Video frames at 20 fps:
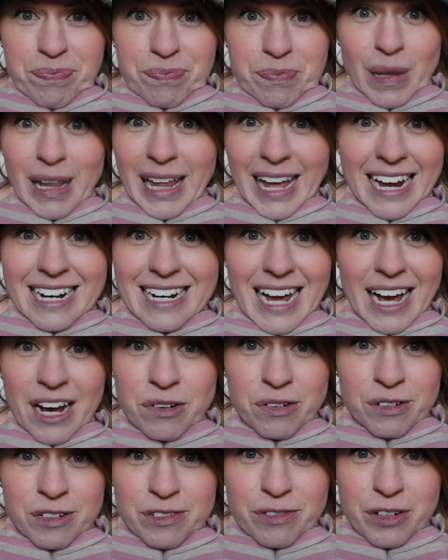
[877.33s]
planned
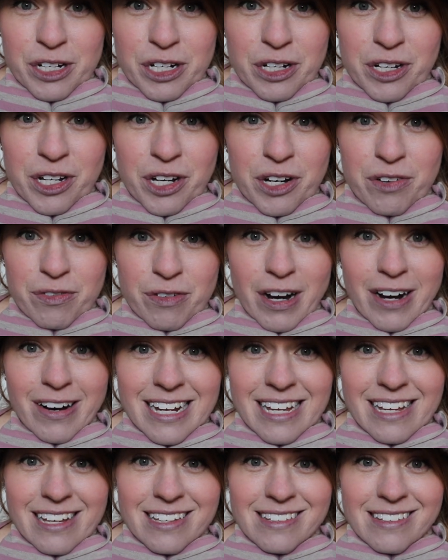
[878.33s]
out for your year
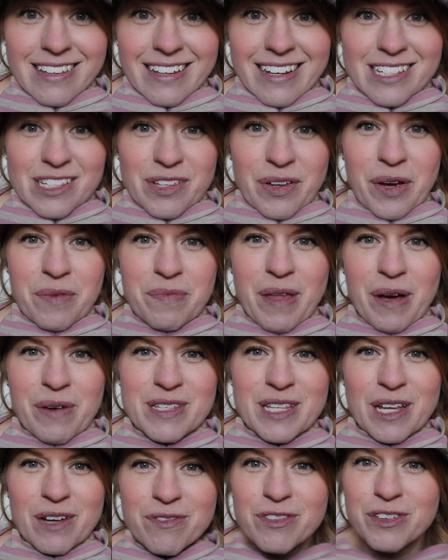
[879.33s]
very easily. So I hope that
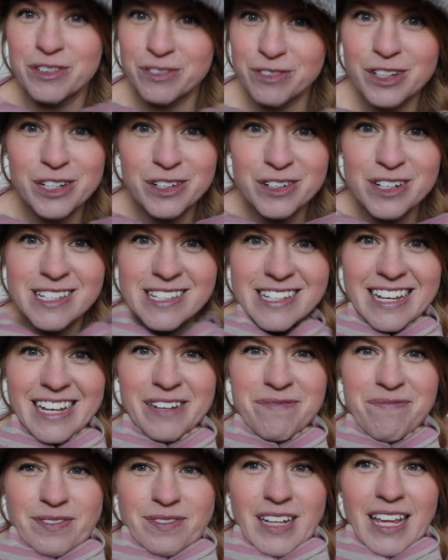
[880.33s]
was helpful for you to
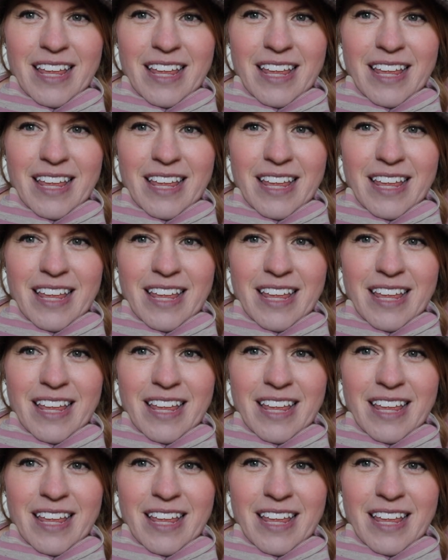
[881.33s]
see.